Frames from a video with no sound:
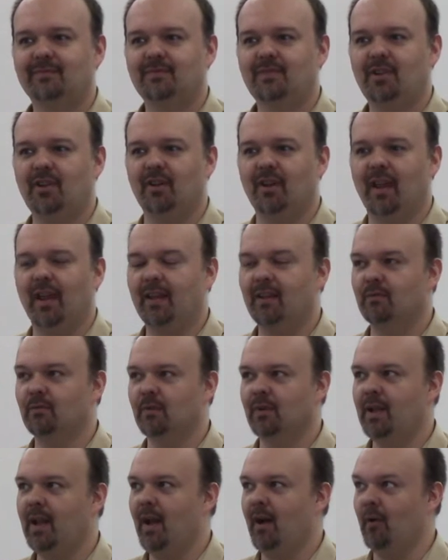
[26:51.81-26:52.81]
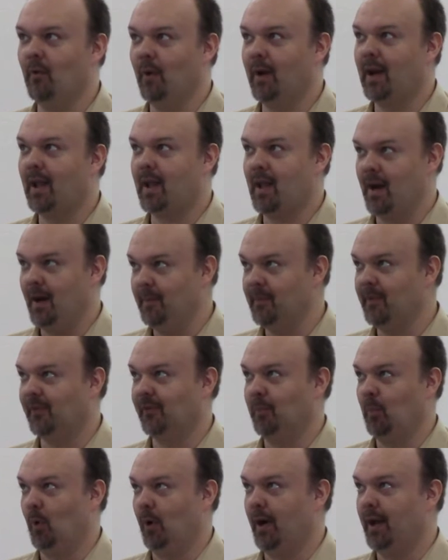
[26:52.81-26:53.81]
You're like, well, yeah, when I got up this
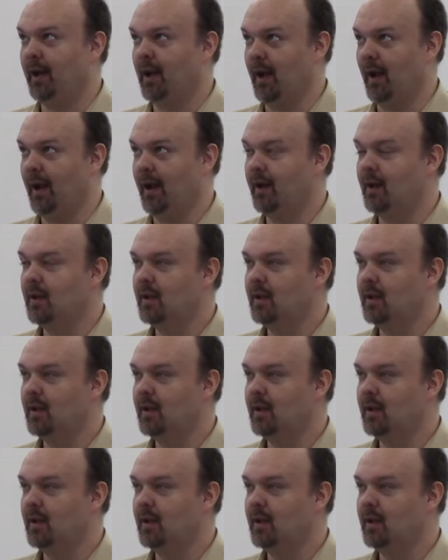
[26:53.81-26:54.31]
morning, I,